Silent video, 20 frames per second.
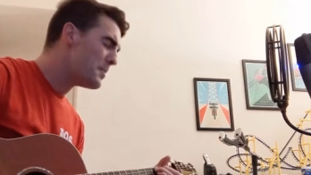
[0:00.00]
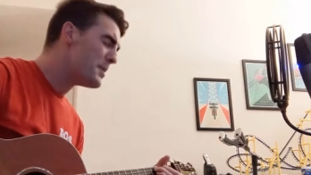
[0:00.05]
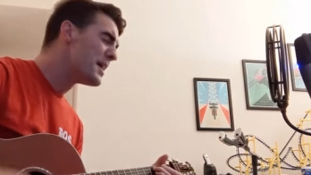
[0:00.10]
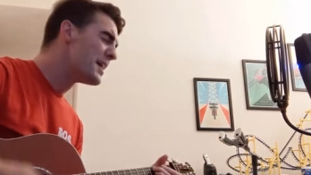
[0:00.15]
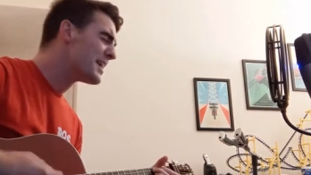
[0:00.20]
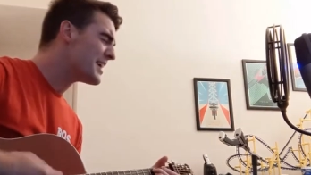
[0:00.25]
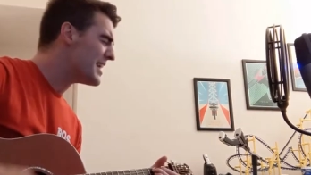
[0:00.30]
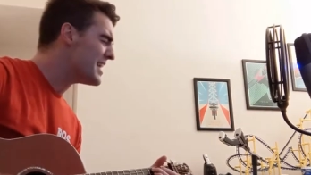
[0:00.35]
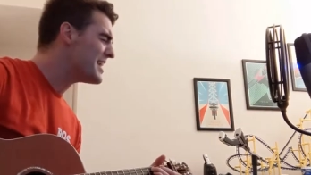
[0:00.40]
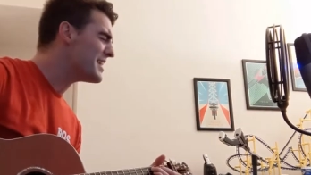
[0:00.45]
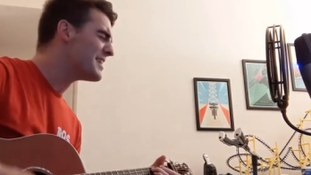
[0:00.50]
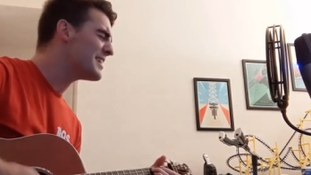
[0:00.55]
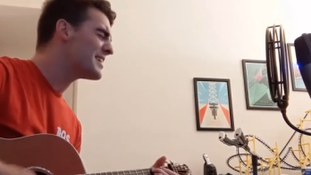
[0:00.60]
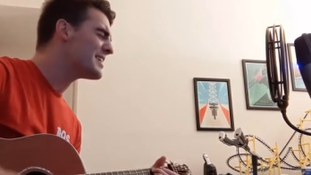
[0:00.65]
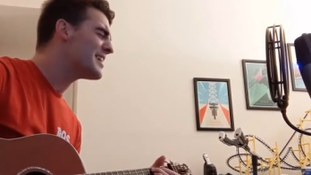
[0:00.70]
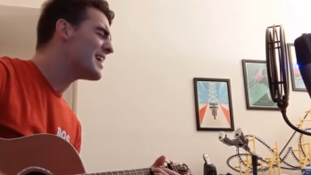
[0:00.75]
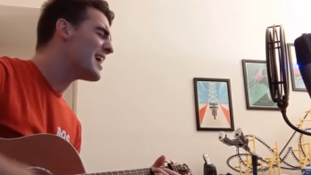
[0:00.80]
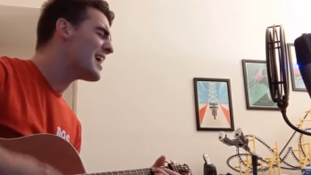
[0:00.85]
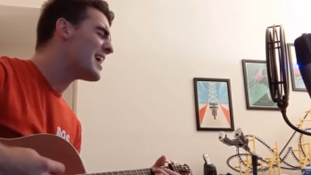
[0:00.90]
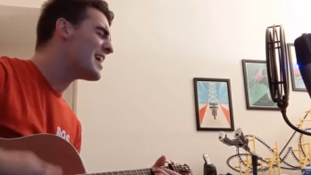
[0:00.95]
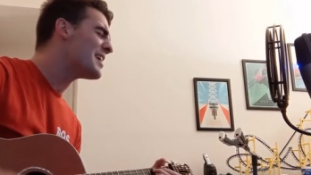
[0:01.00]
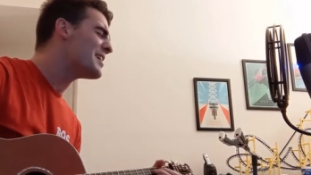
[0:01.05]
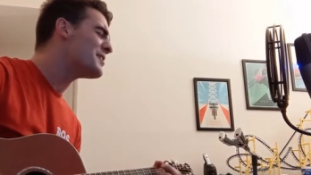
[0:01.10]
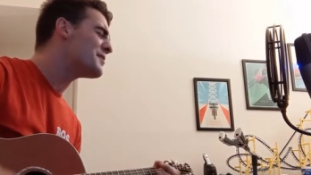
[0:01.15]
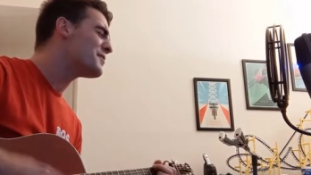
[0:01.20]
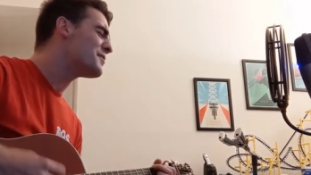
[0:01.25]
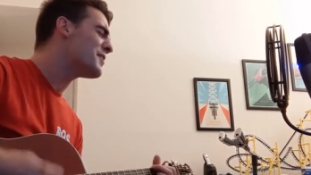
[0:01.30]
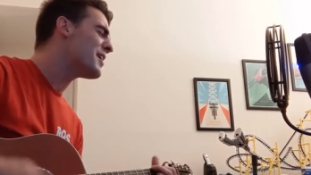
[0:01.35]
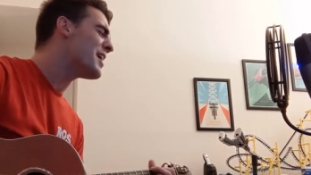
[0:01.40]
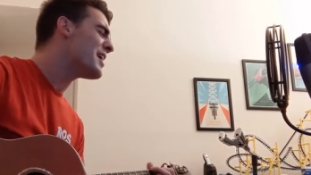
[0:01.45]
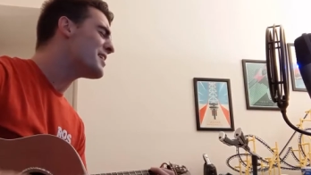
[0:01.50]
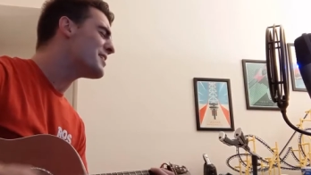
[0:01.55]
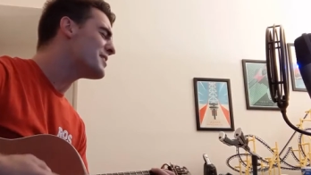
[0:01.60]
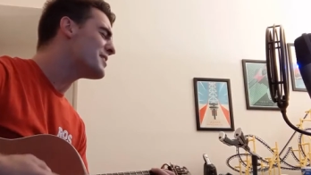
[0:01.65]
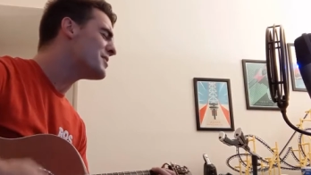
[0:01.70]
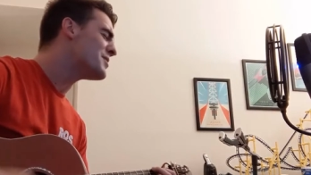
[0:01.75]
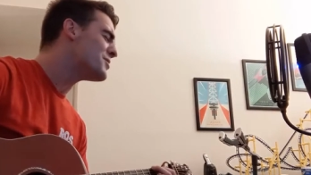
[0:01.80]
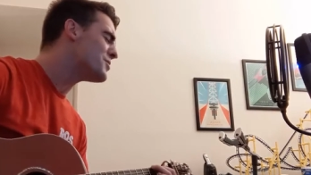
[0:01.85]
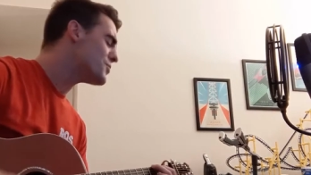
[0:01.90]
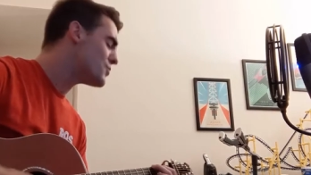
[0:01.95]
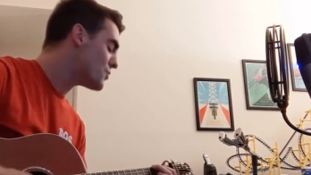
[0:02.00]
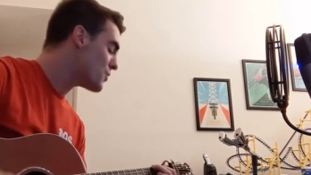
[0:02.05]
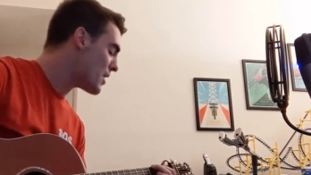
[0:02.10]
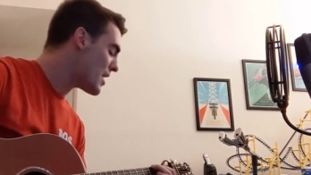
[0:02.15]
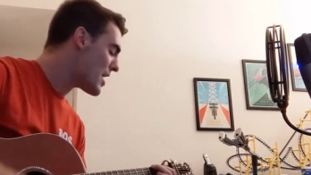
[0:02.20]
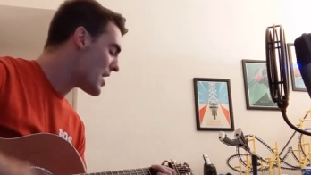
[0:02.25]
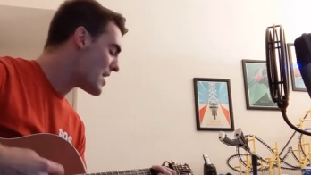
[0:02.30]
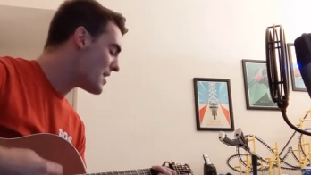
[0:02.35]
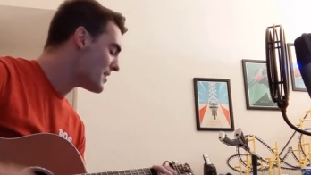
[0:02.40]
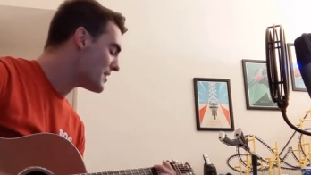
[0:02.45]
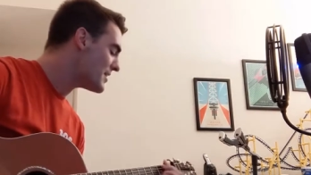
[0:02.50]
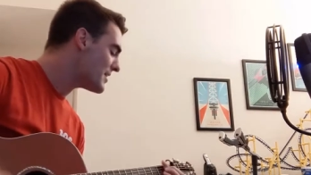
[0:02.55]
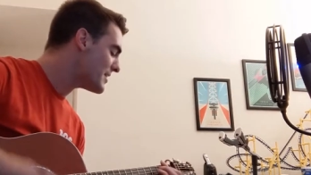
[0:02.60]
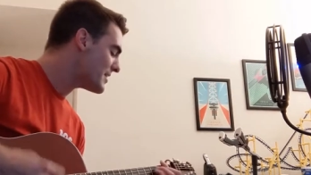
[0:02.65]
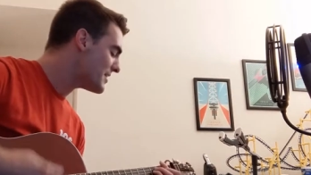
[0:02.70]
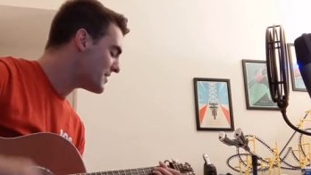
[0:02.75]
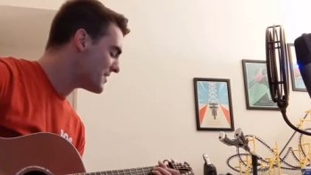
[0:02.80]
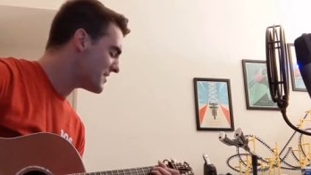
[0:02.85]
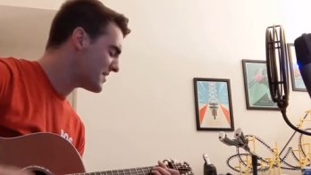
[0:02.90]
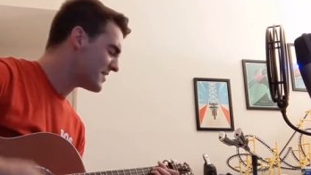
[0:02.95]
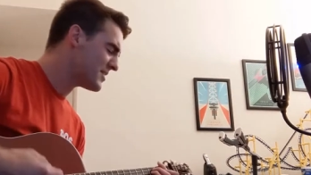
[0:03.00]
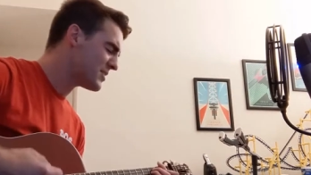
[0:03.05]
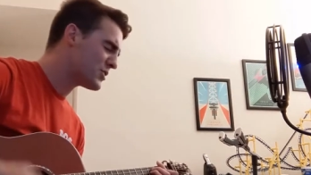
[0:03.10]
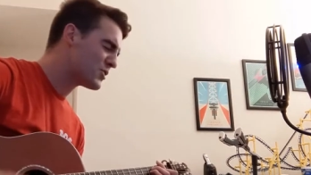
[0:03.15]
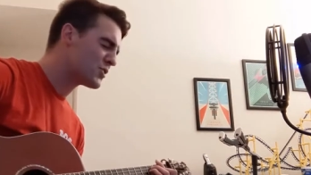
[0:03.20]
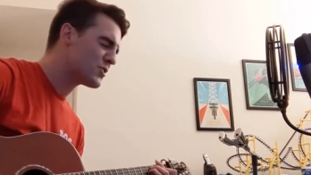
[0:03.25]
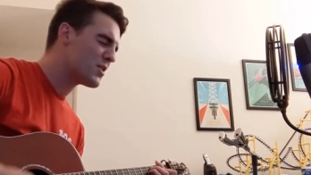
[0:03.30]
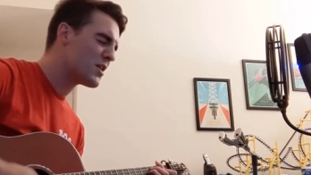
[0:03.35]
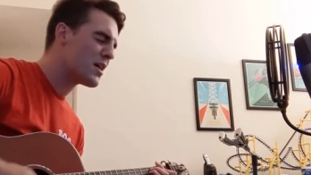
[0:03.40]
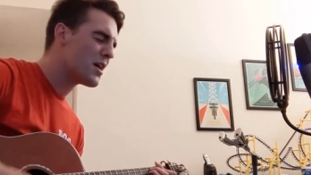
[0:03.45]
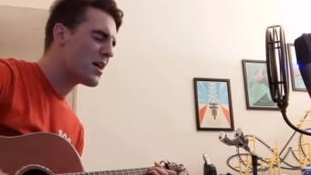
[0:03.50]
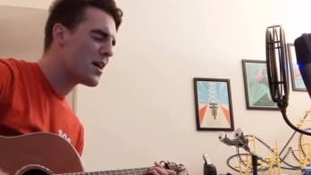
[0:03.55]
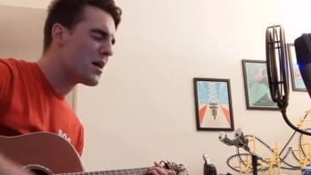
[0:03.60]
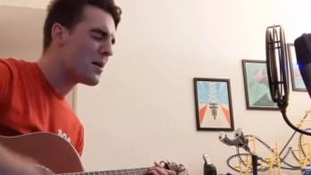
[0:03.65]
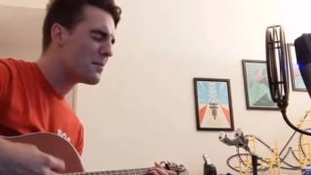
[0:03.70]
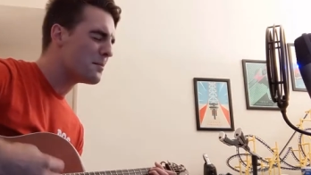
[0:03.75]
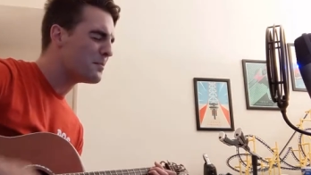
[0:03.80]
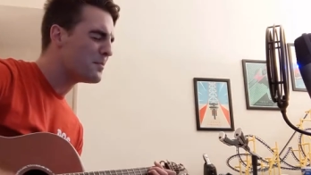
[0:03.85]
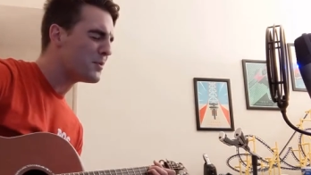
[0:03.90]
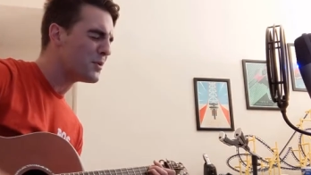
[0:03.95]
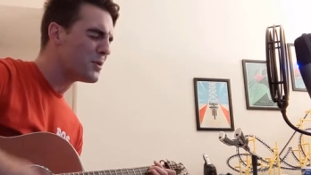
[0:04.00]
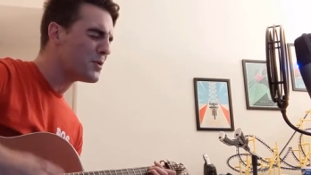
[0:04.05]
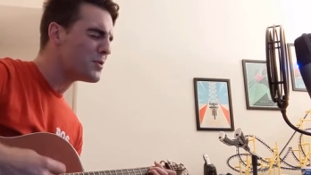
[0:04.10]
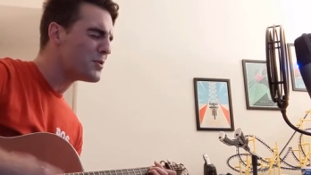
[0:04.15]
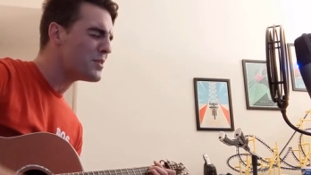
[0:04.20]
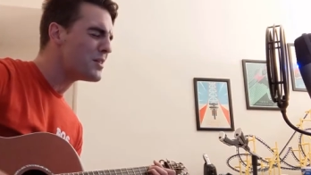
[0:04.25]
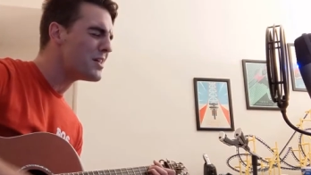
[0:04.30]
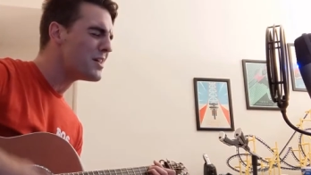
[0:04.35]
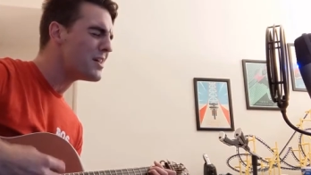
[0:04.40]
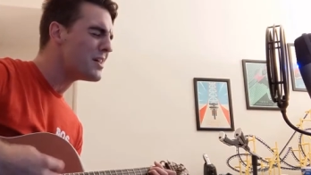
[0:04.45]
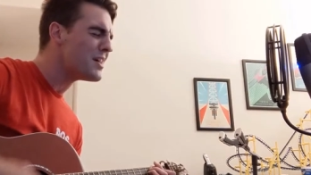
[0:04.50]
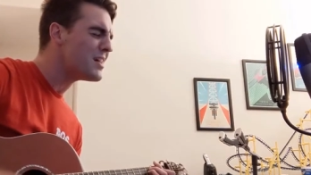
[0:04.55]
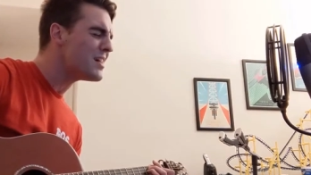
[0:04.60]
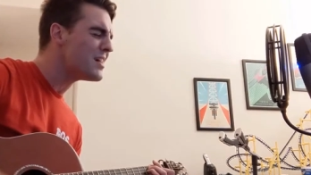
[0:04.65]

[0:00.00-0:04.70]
Begin again and find a new end. It's trampoline